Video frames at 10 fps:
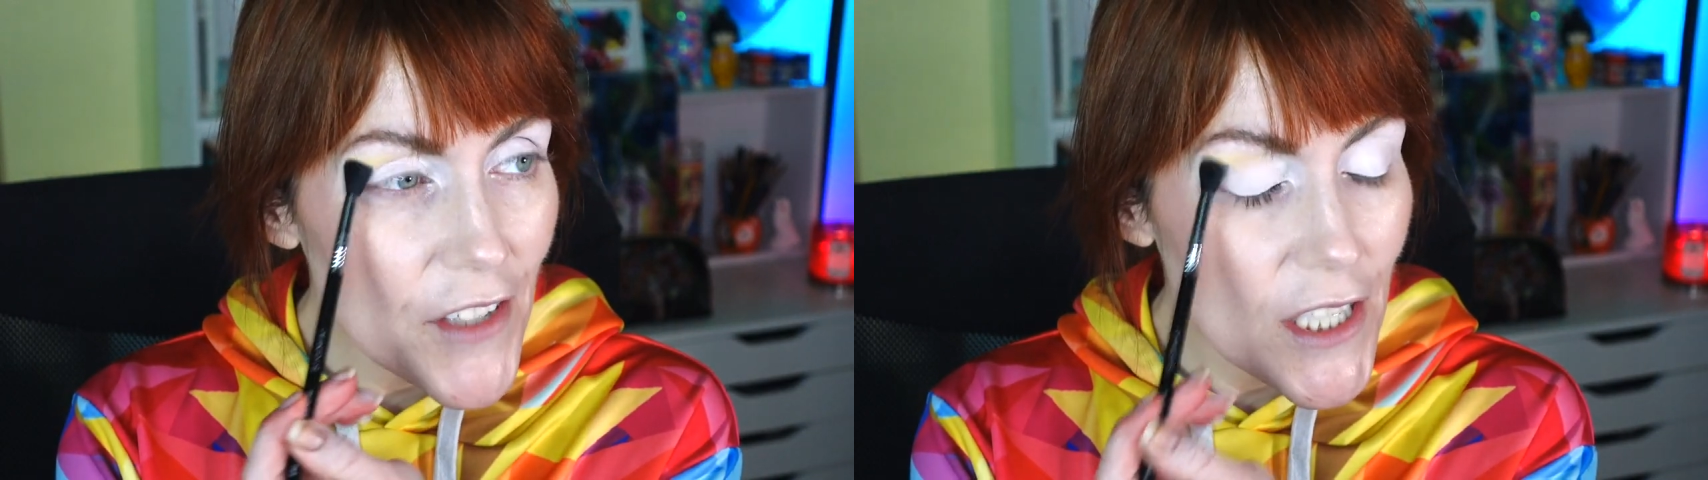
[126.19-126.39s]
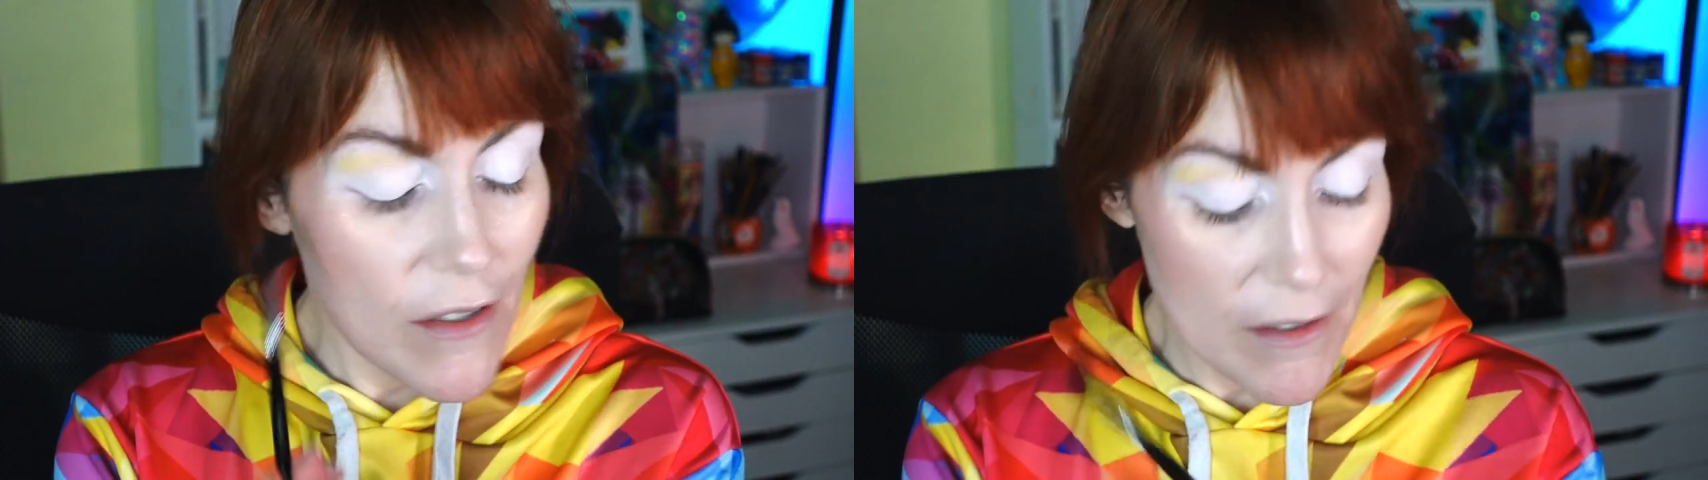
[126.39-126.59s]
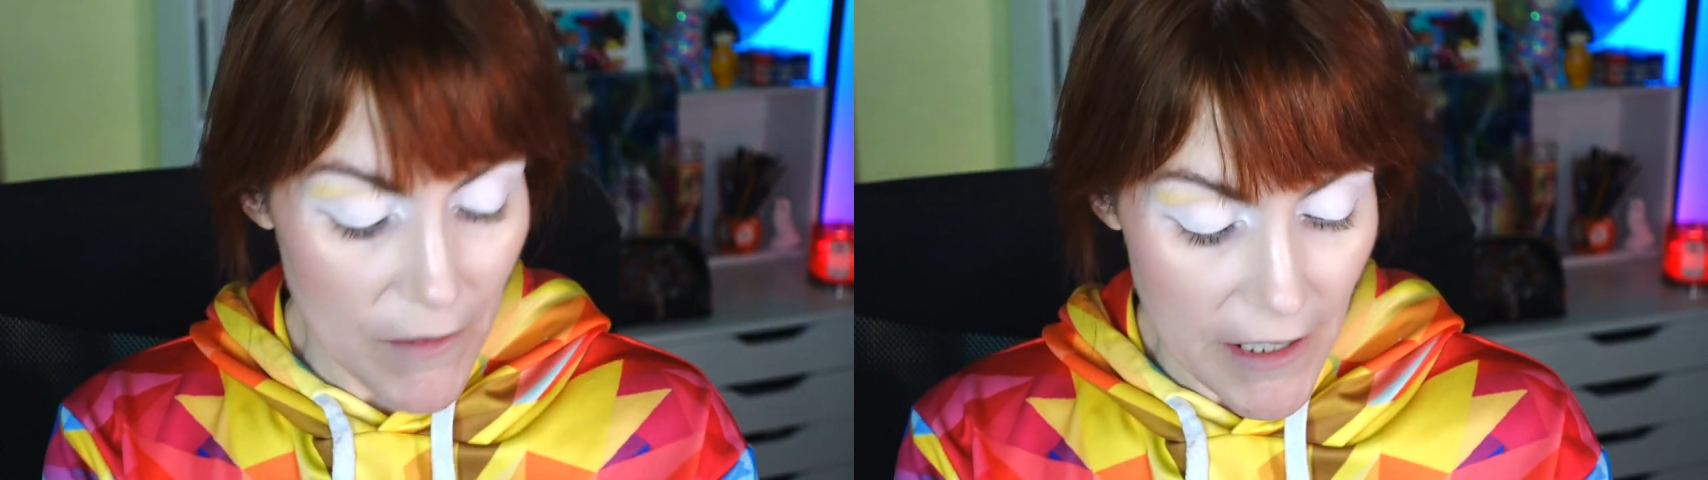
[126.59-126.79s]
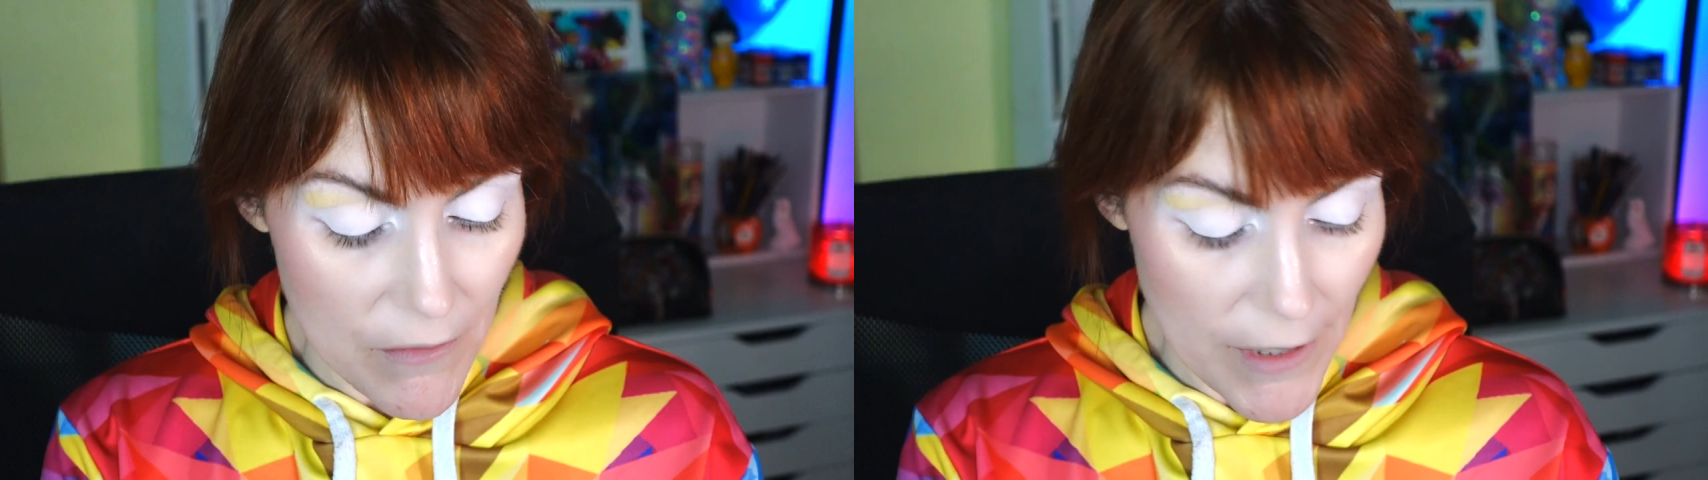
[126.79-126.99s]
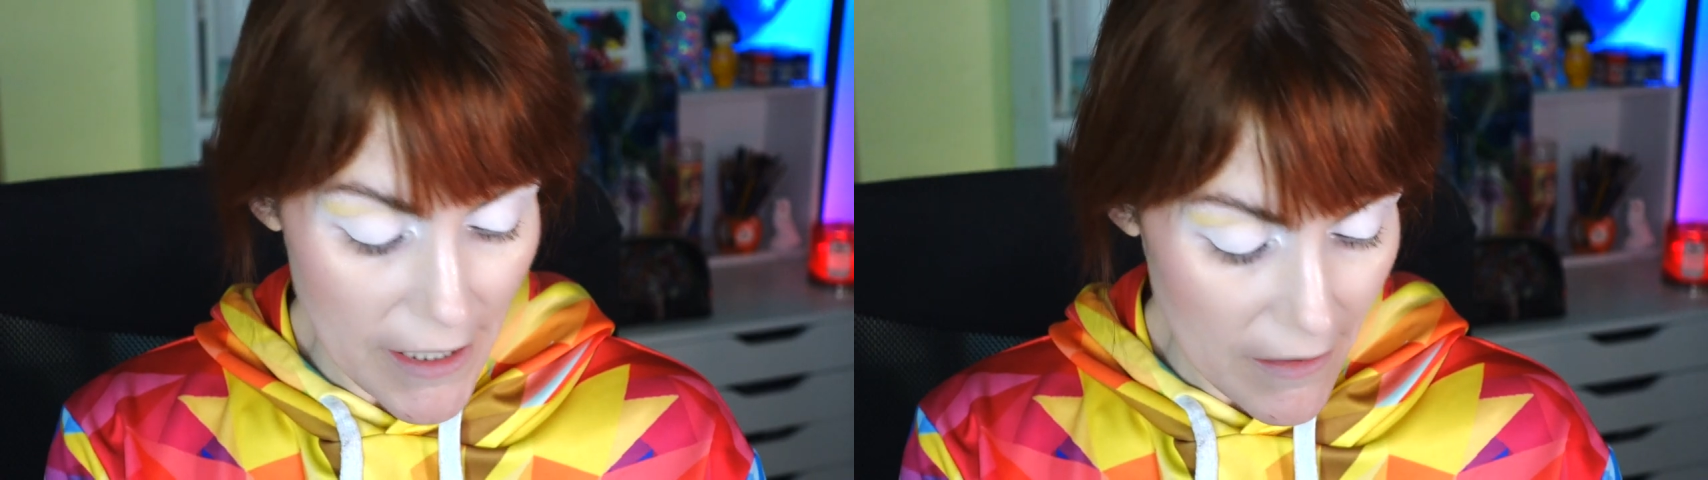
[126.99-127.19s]
You know, in, in
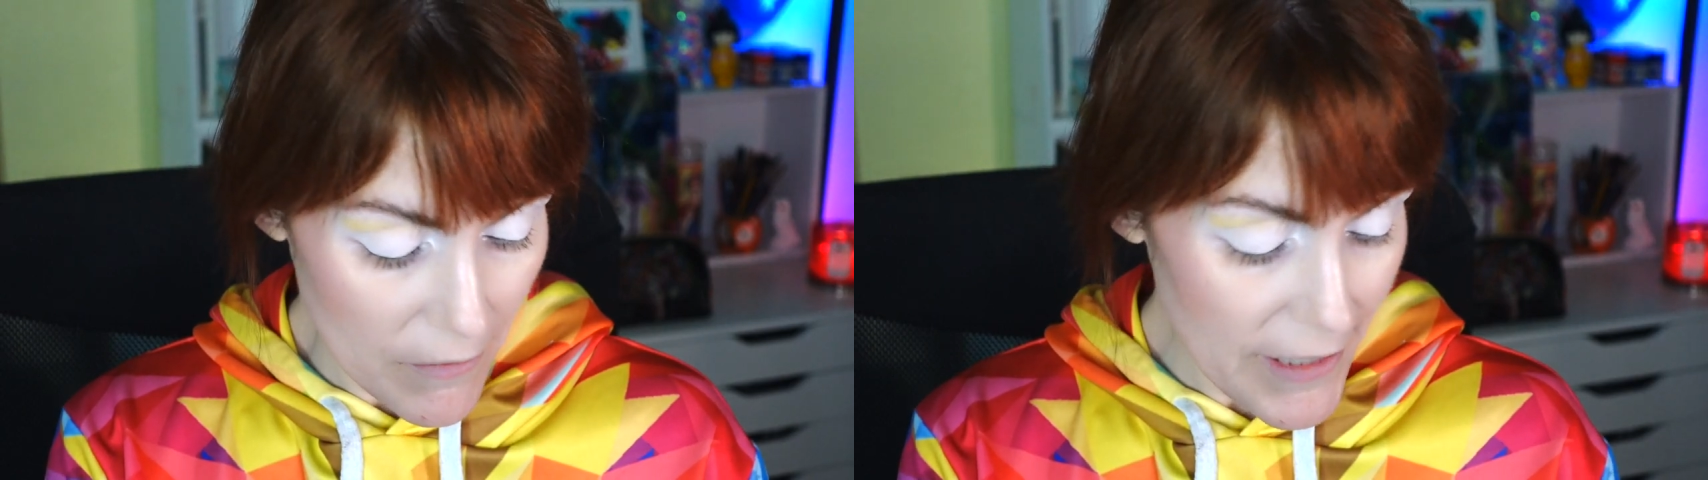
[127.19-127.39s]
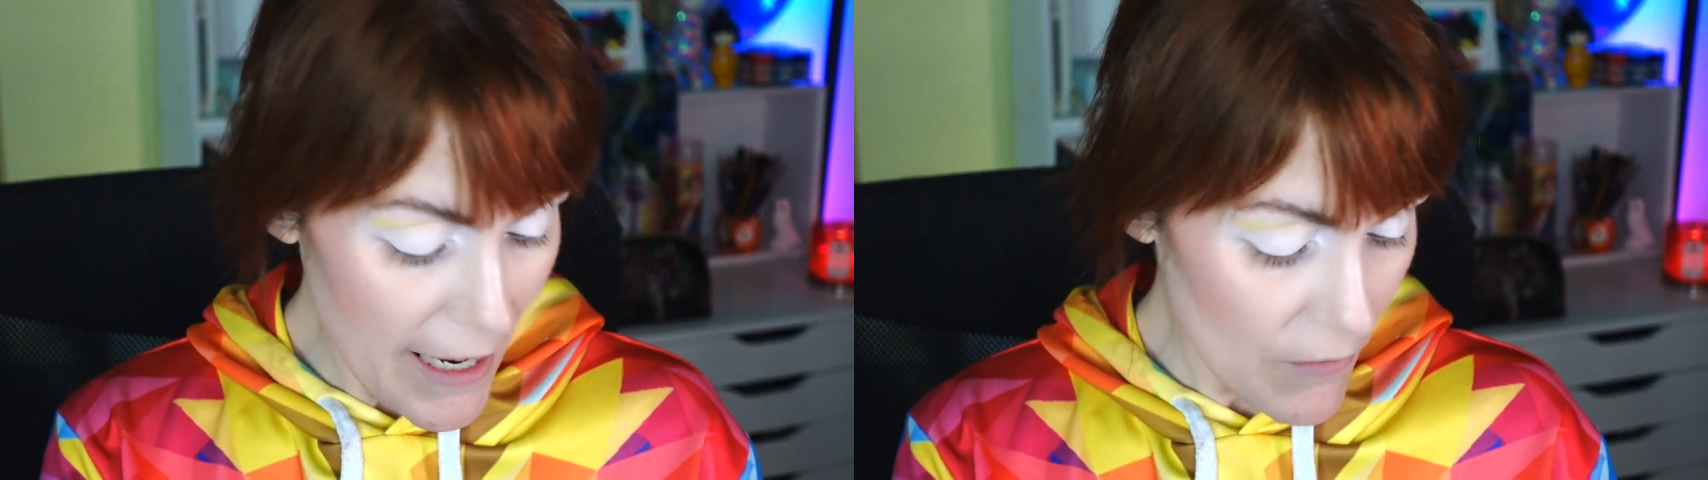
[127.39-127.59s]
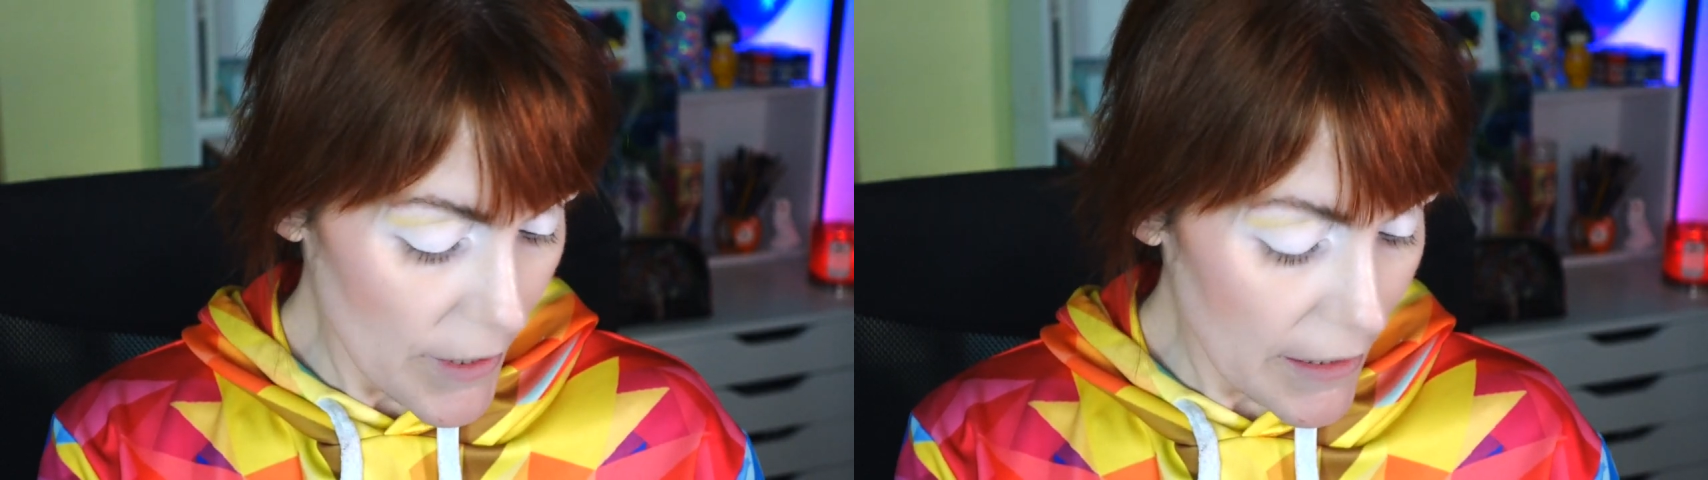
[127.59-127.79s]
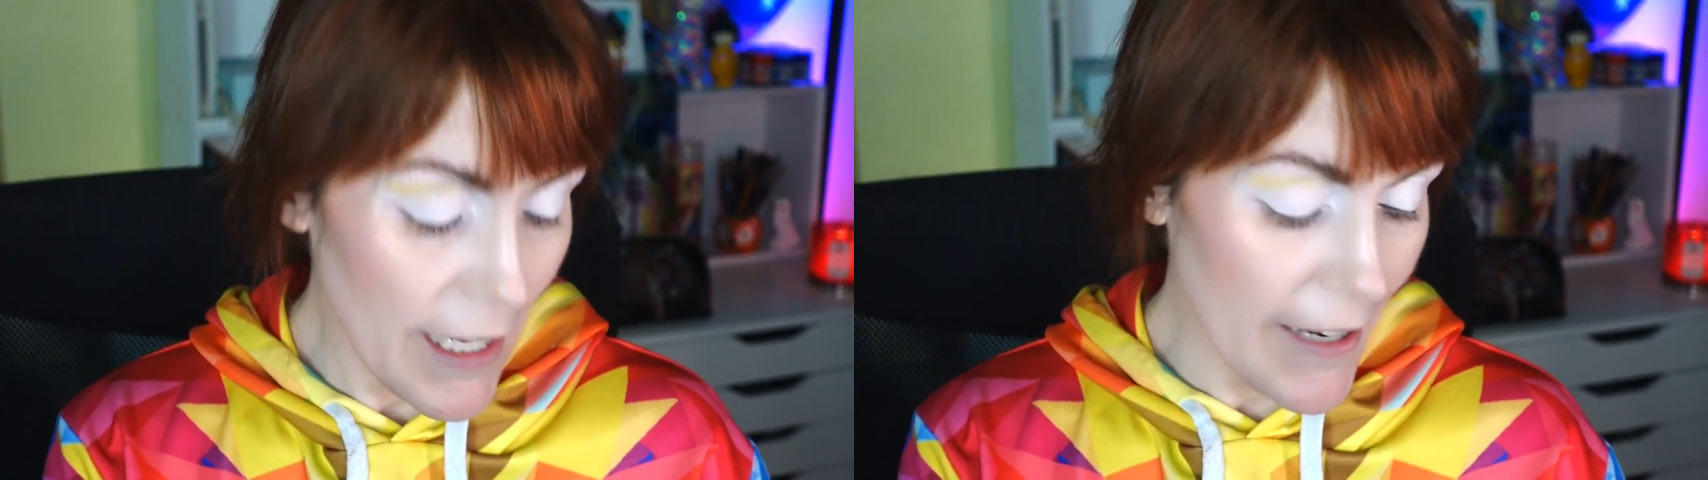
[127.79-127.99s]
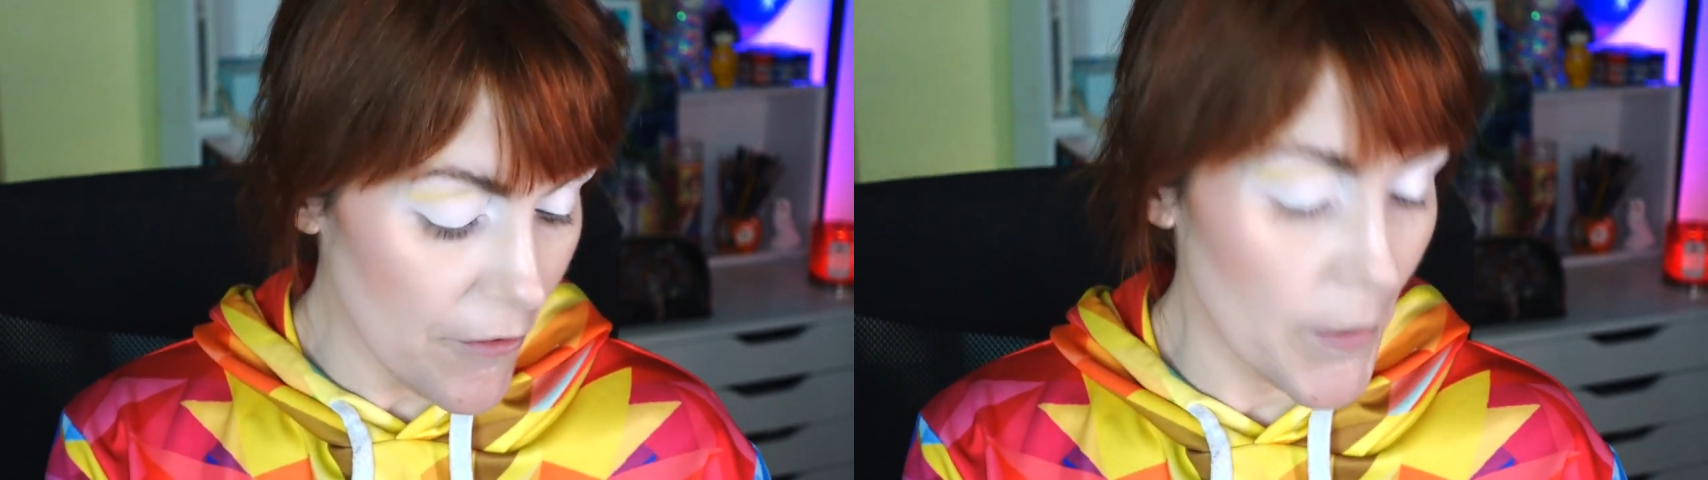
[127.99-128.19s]
real, not real
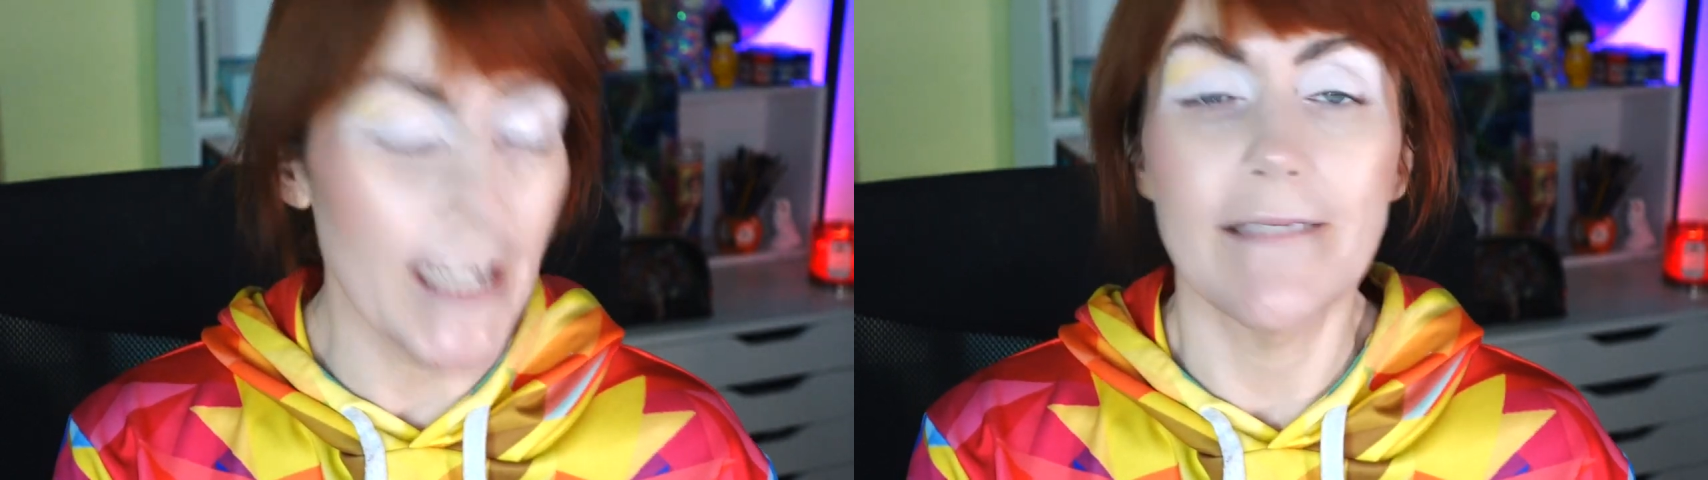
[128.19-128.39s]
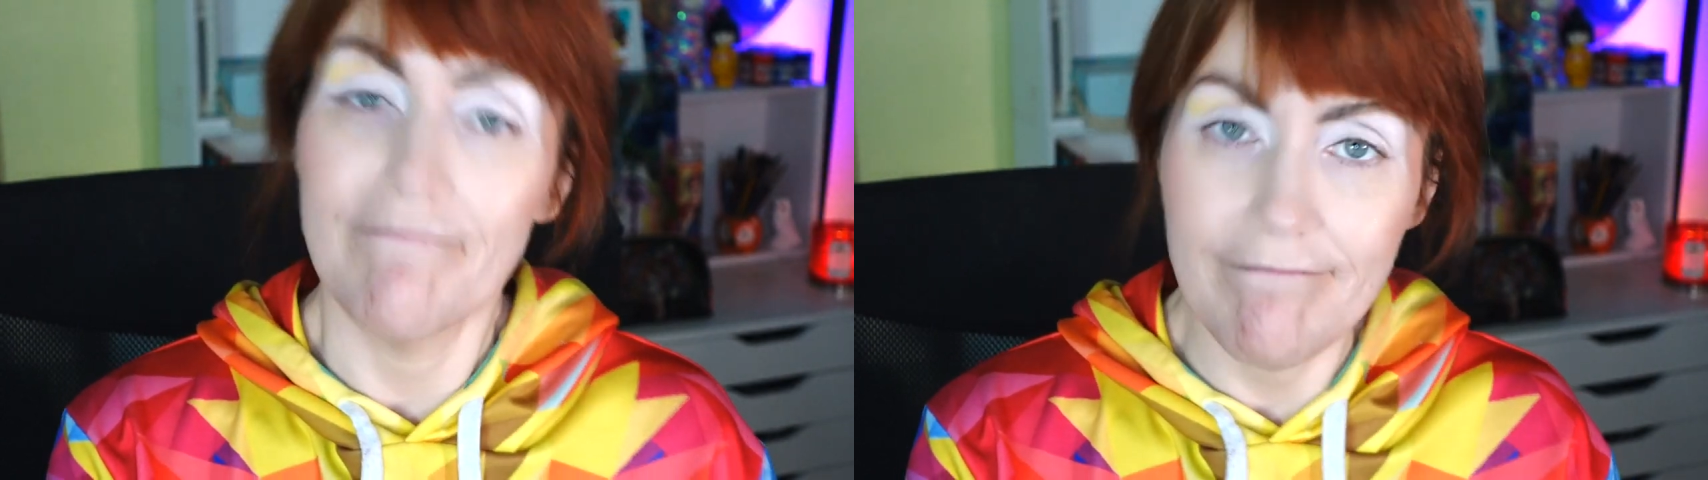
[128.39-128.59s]
life, but